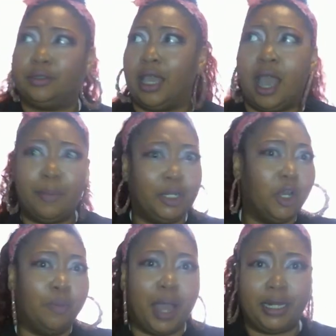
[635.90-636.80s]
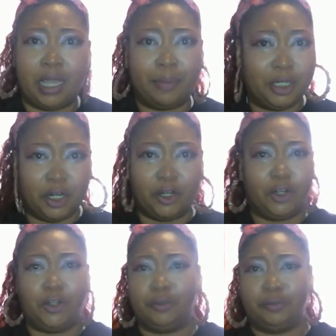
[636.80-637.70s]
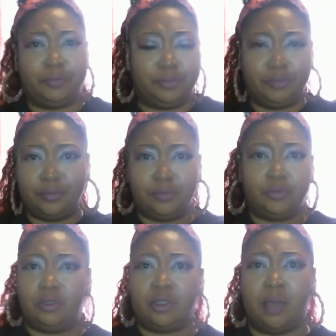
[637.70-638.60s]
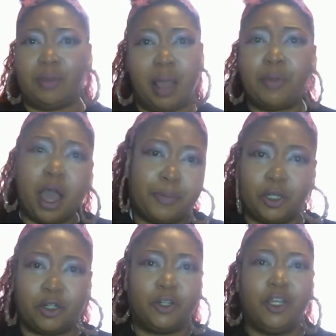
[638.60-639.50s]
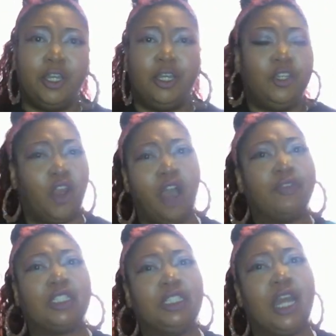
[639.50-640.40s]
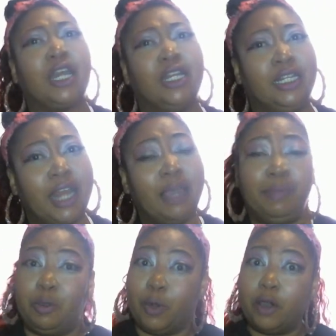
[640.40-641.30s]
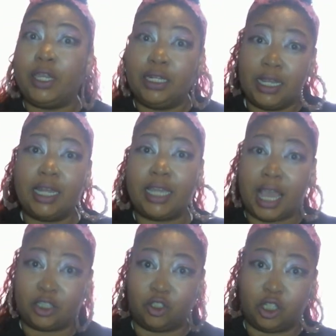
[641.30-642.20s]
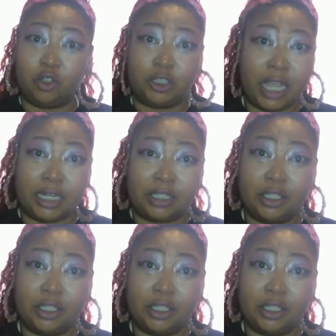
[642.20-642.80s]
I'm a nobody. I'm a nerd. I'm not popular. You're obviously not going to date me. Well, he did. He asked her to go steady.